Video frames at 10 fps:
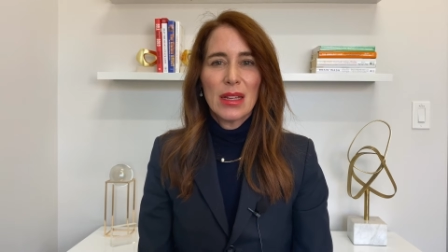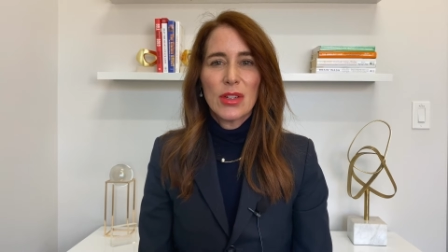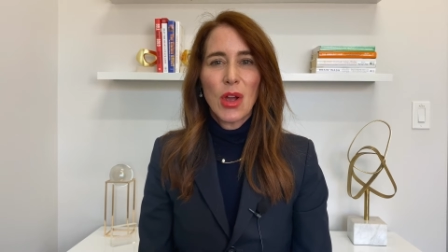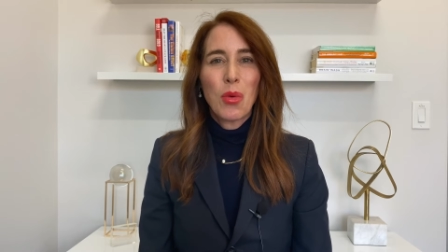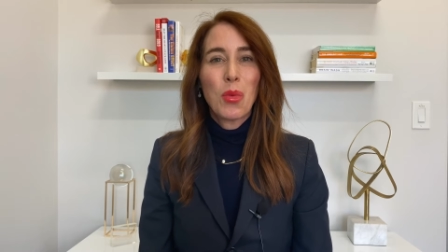
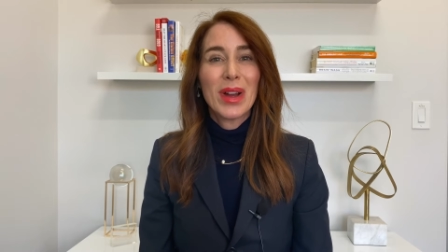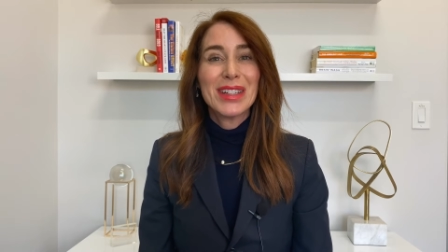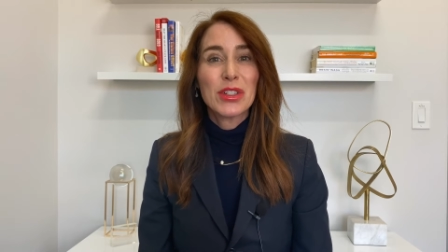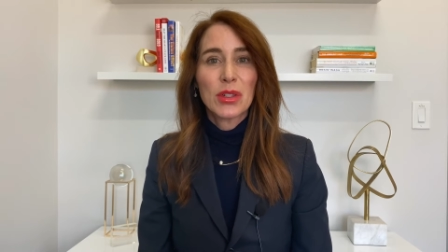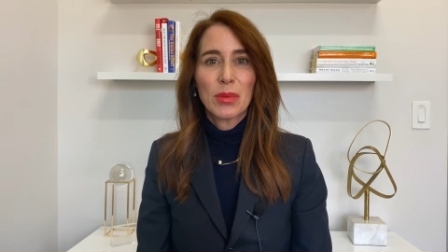No
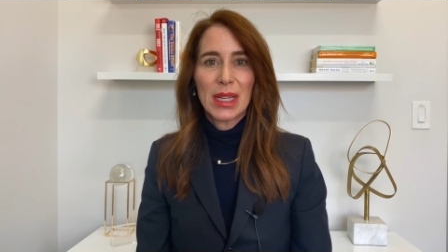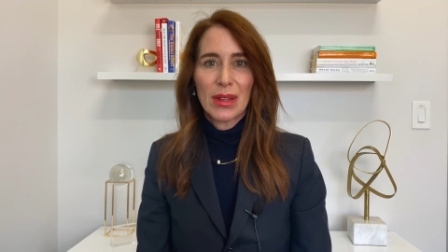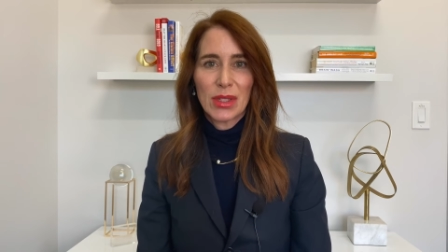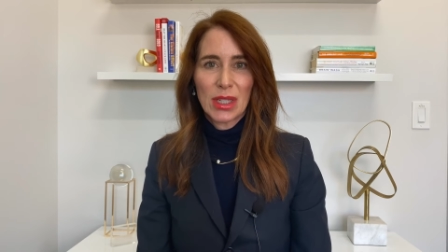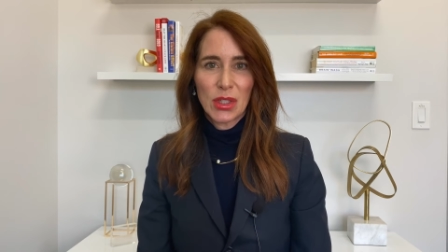wonder we
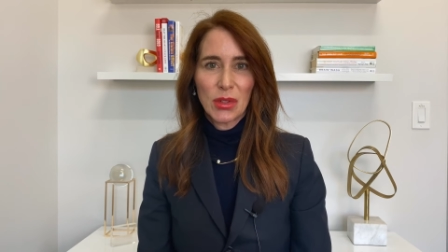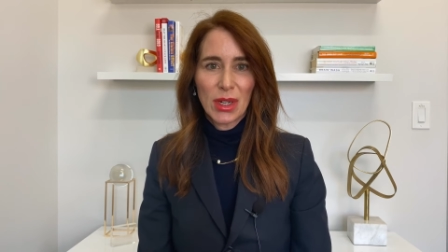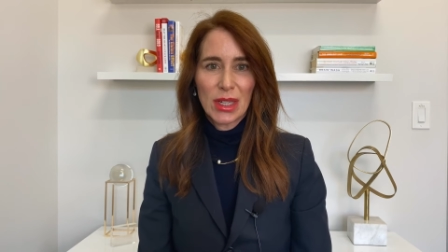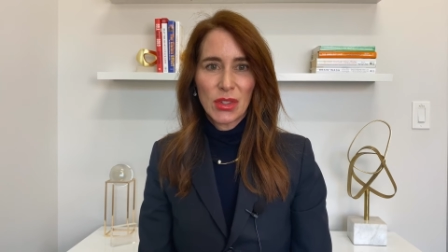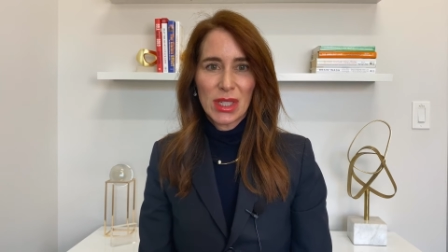have such a
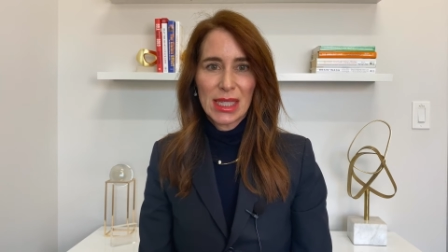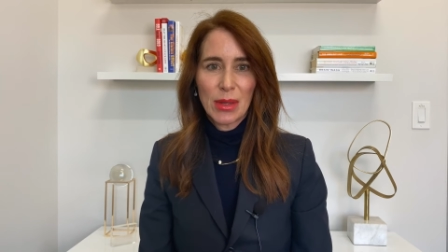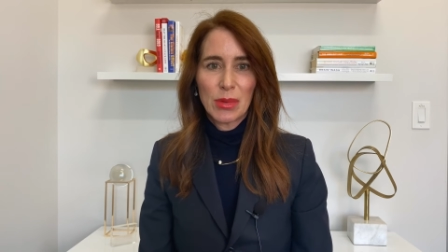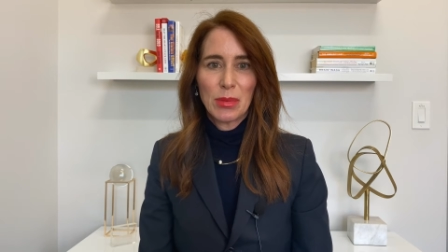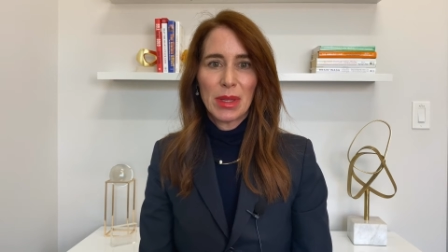greater
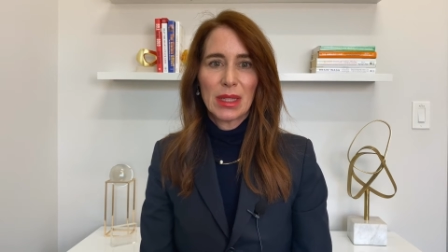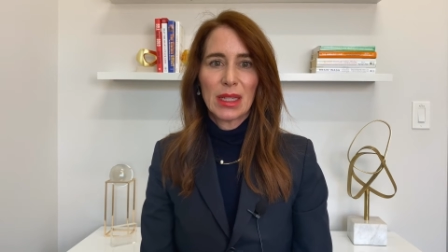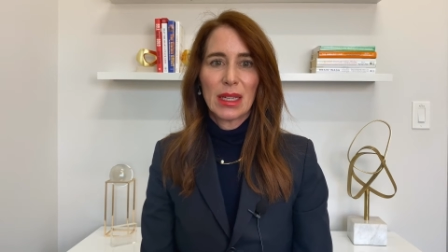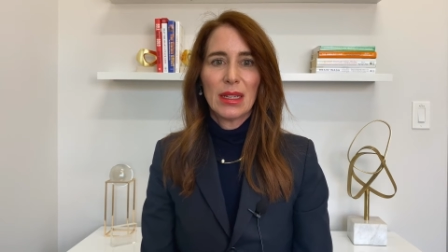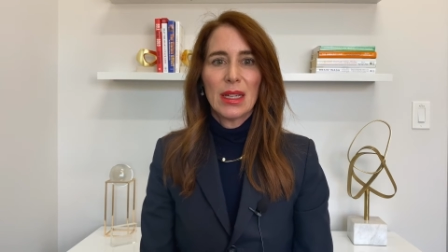
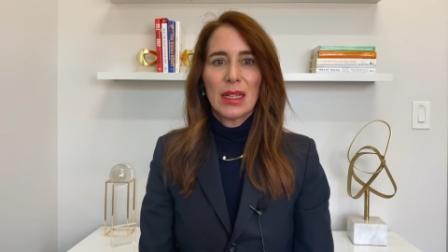susceptibility.